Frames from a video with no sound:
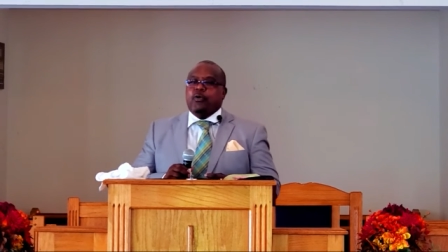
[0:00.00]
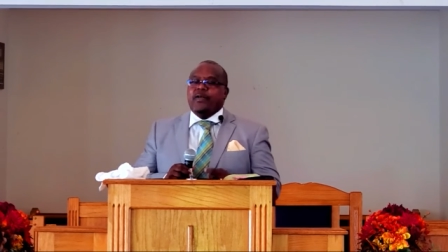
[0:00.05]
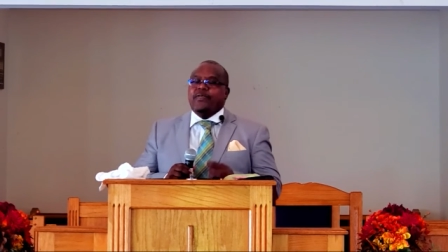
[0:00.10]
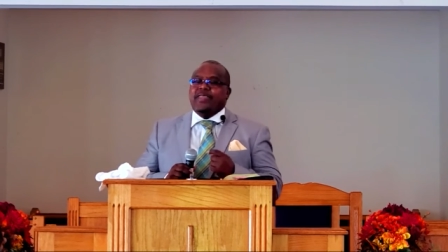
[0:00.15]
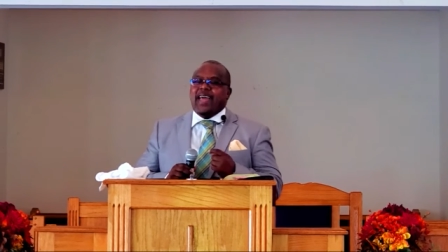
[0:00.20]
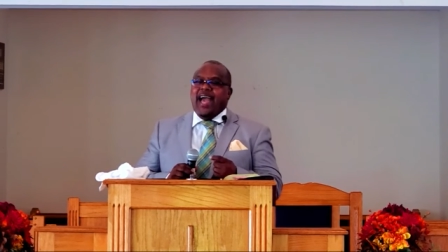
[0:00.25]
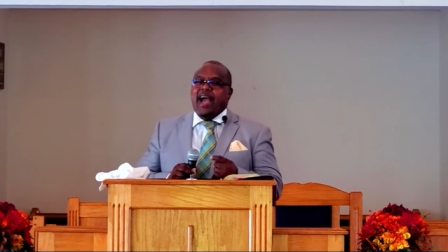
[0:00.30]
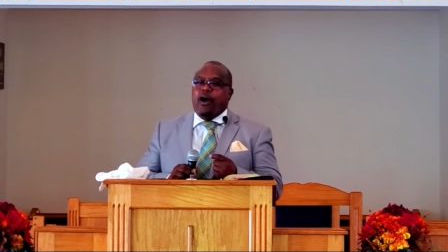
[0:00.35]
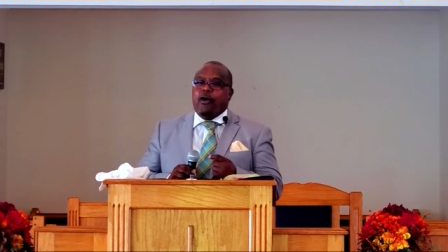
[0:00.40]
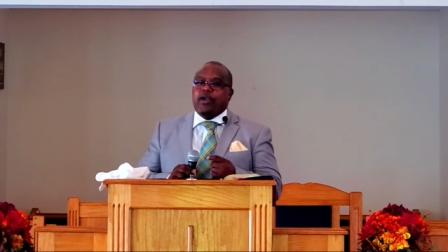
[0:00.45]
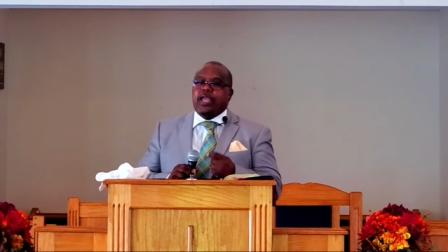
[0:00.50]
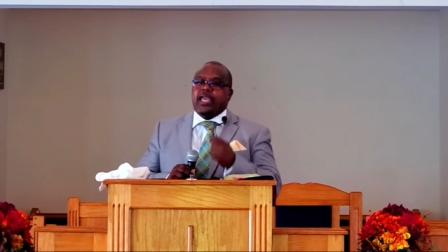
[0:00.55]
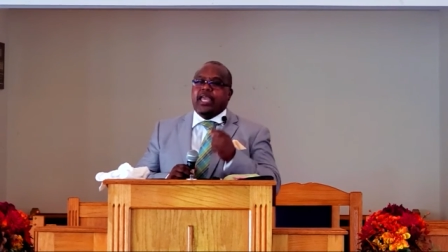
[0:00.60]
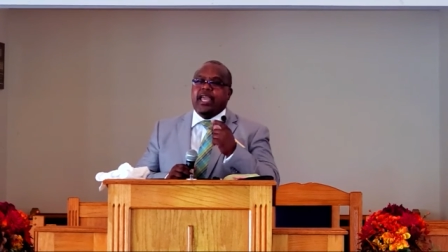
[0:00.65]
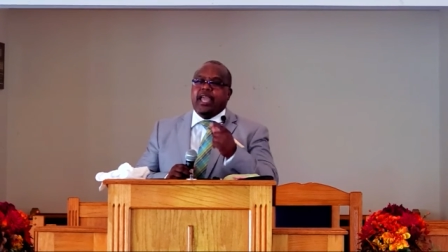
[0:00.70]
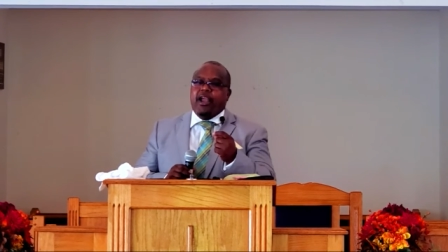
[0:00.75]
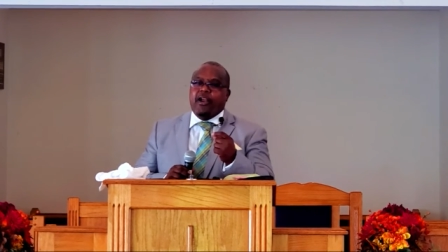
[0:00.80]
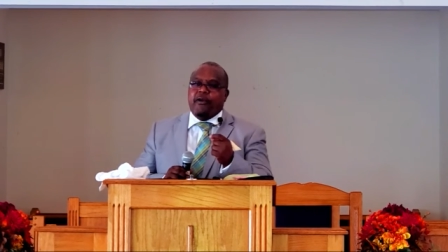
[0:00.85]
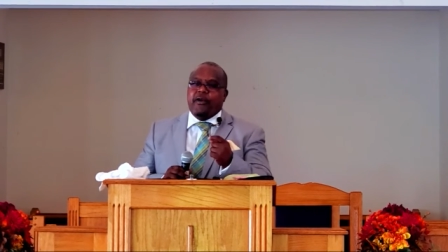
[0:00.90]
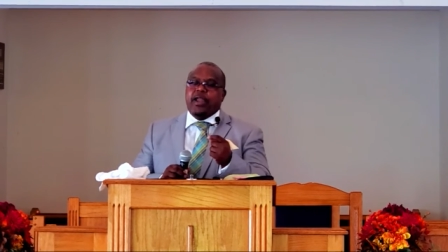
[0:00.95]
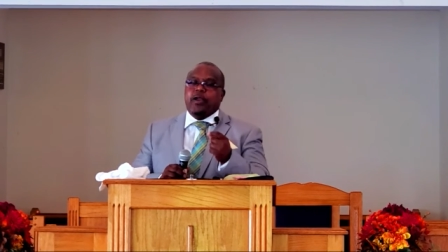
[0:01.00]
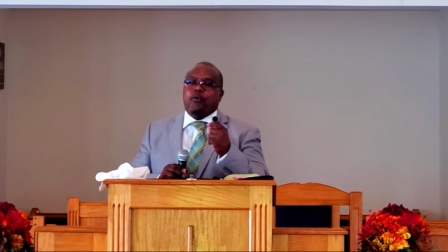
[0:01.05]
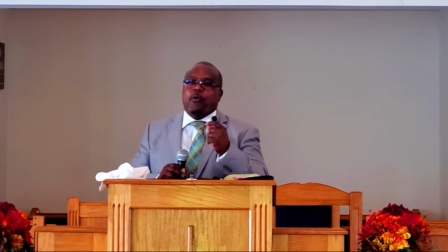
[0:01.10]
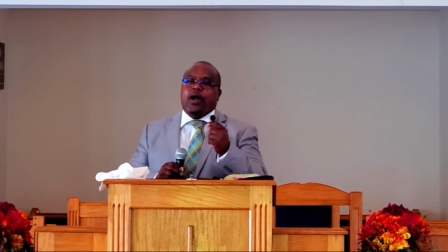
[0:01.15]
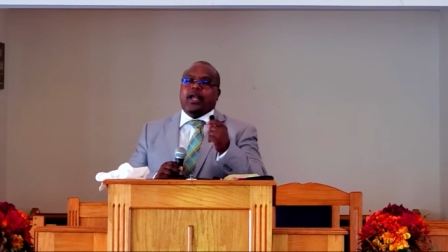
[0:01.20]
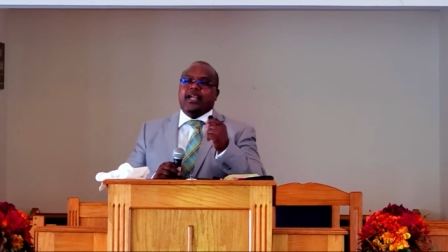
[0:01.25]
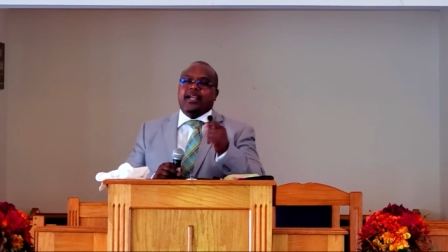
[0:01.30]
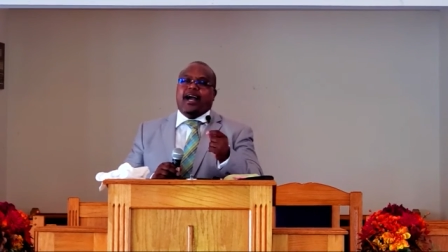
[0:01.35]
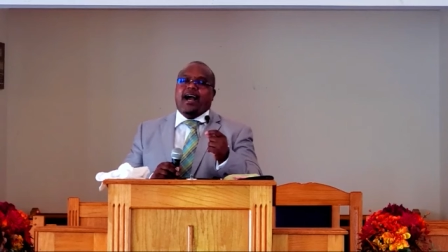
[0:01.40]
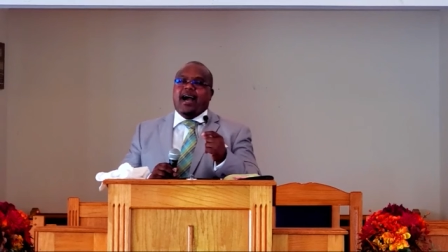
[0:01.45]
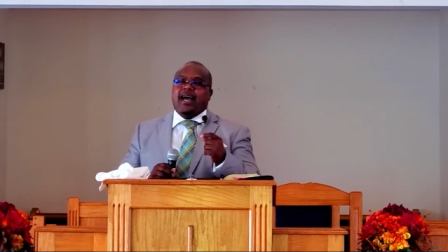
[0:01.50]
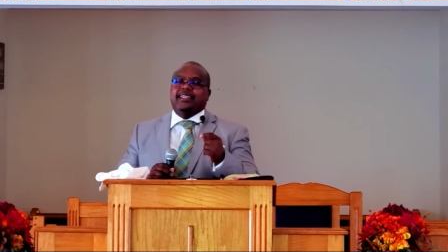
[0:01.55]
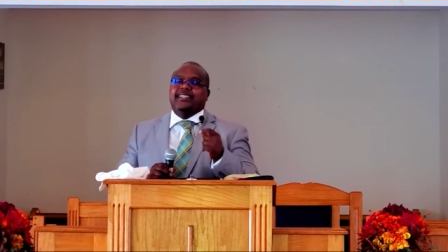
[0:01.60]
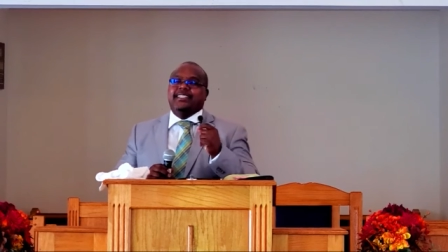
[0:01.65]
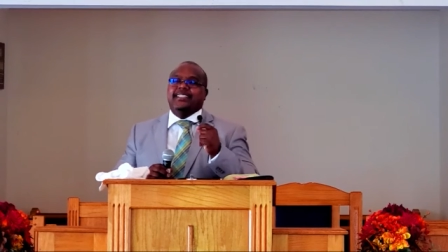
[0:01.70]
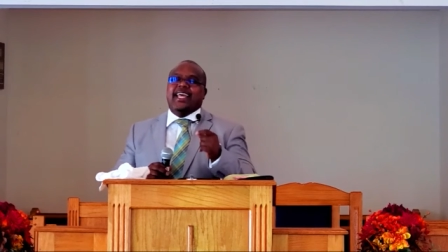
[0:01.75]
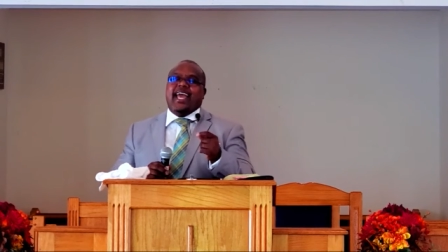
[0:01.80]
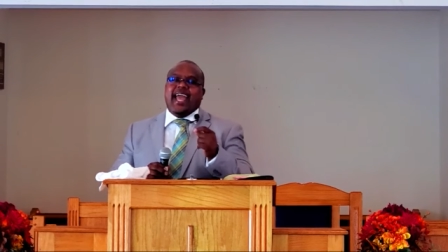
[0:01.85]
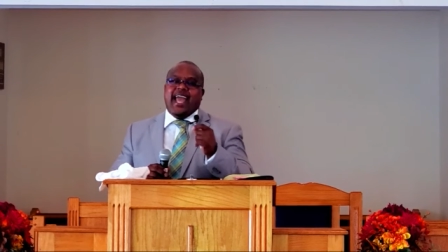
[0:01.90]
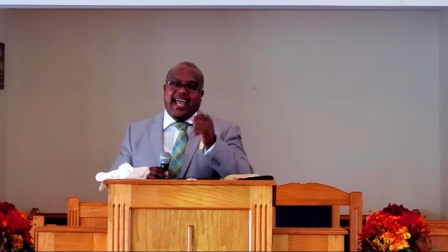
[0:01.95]
without hearing what God
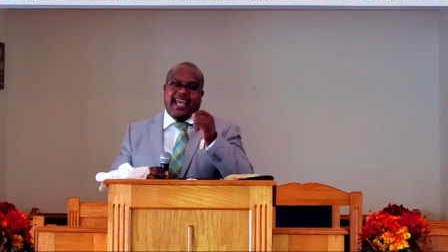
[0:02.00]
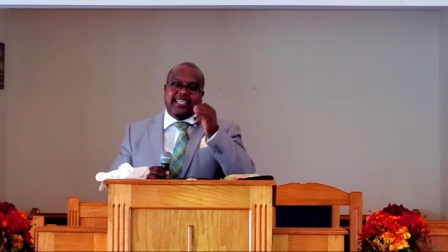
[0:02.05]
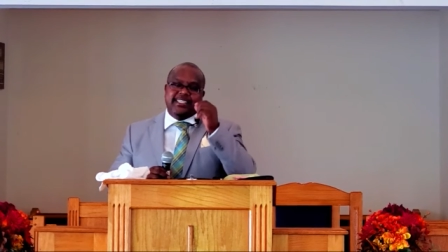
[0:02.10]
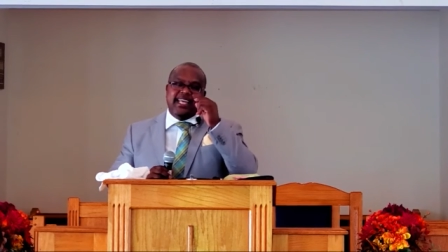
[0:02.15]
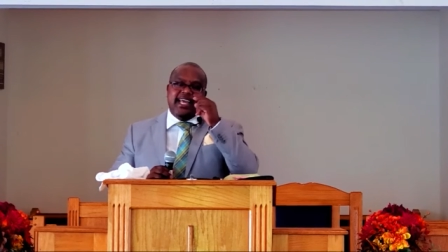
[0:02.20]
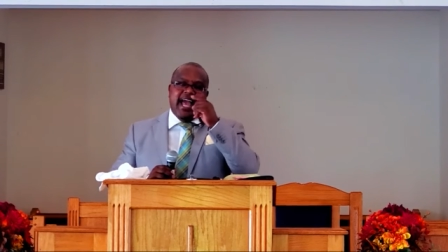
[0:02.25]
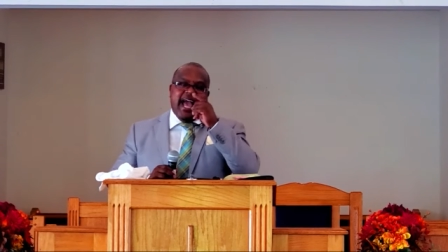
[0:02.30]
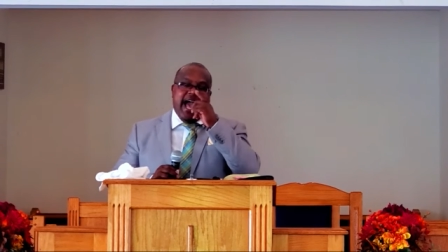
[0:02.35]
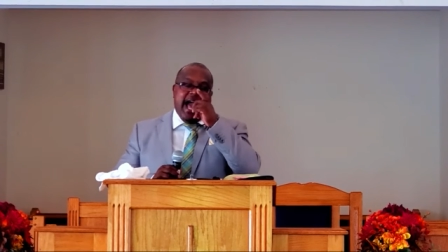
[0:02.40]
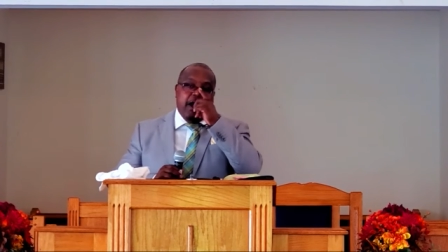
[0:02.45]
says,